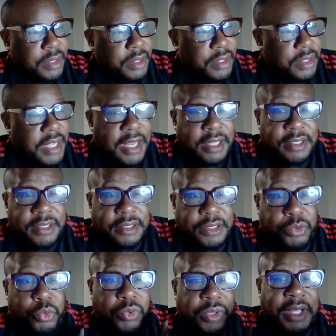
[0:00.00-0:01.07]
they got
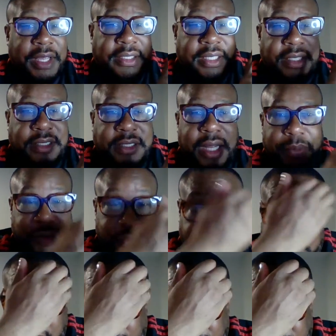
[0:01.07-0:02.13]
two things that stop you from making